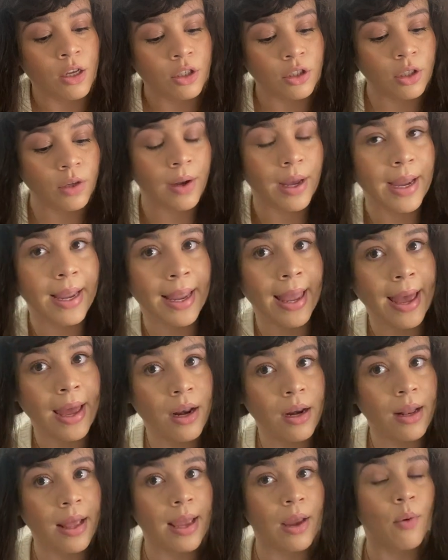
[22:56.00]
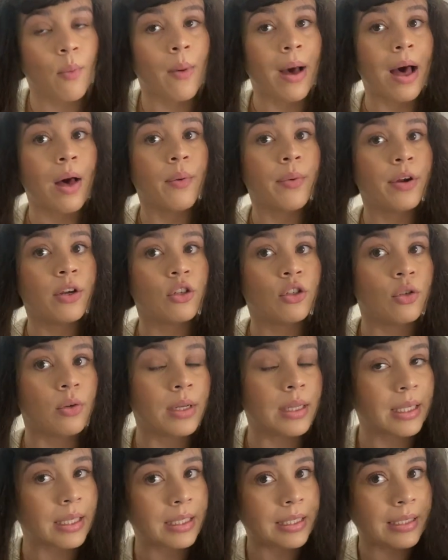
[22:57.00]
So again, like while we're
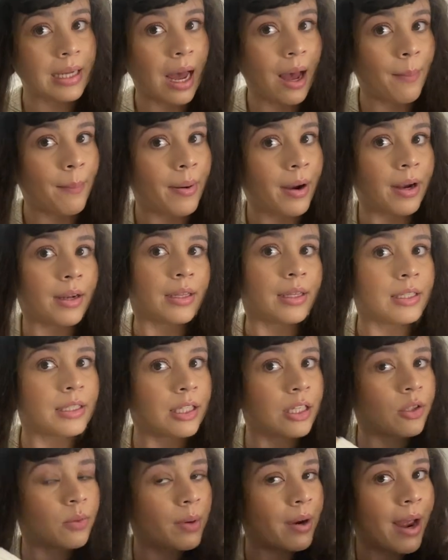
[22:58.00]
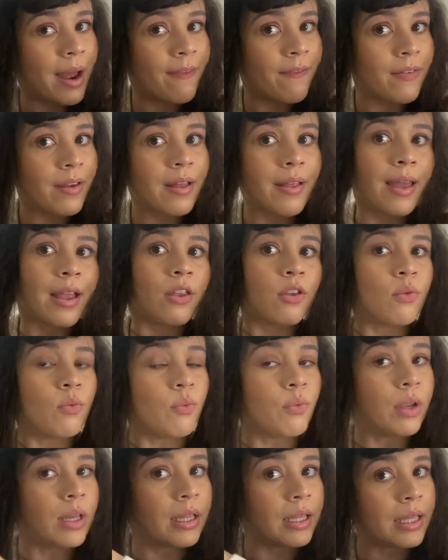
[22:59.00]
doing this top part, this is where I feel like you
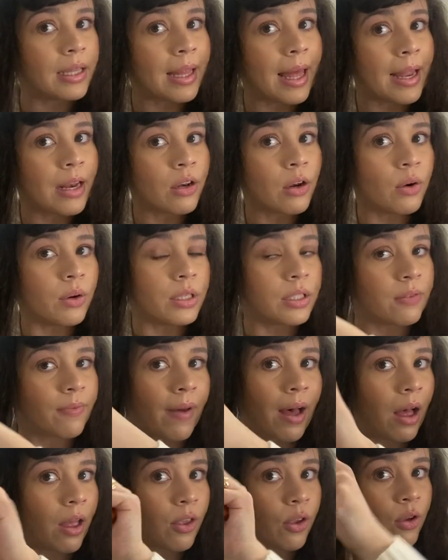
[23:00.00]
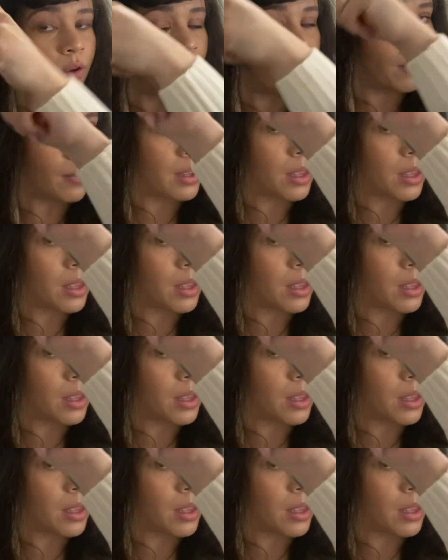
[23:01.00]
really like notice volume.